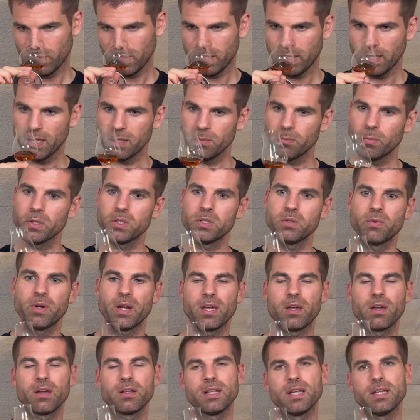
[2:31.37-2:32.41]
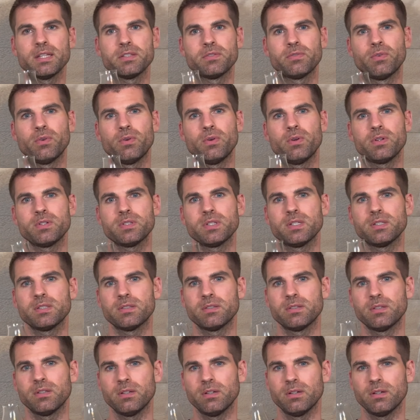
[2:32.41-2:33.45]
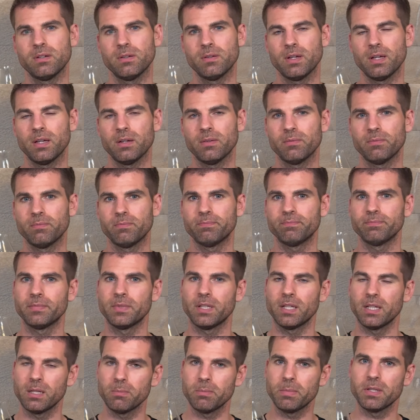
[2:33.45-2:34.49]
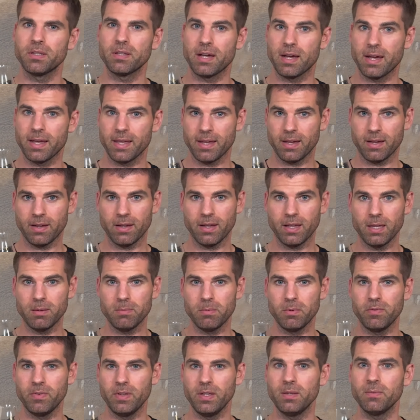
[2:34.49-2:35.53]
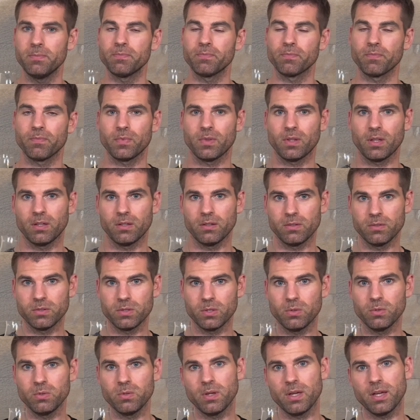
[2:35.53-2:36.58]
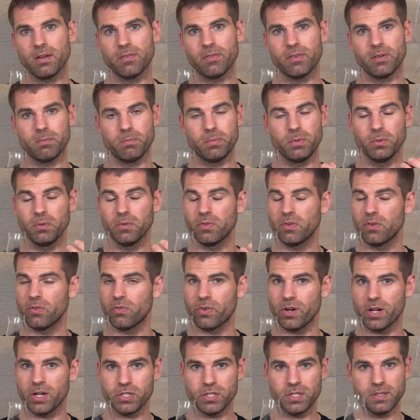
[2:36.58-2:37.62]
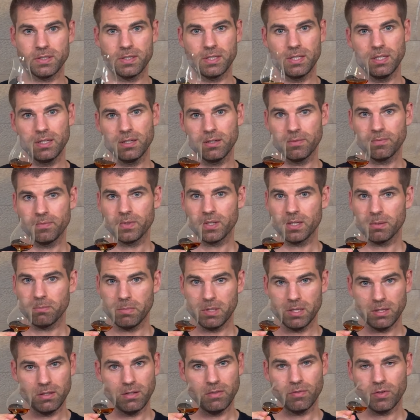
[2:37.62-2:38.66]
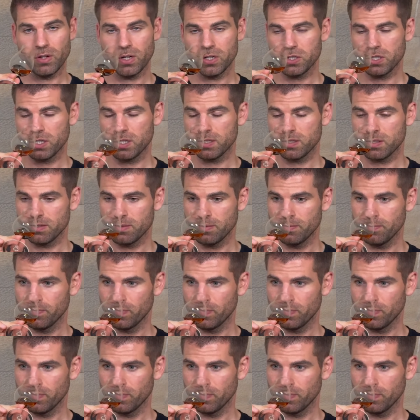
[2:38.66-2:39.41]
Yeah, and what you recognize first is the little bit higher ABV. So you have a beautiful freshness here, the minty freshness.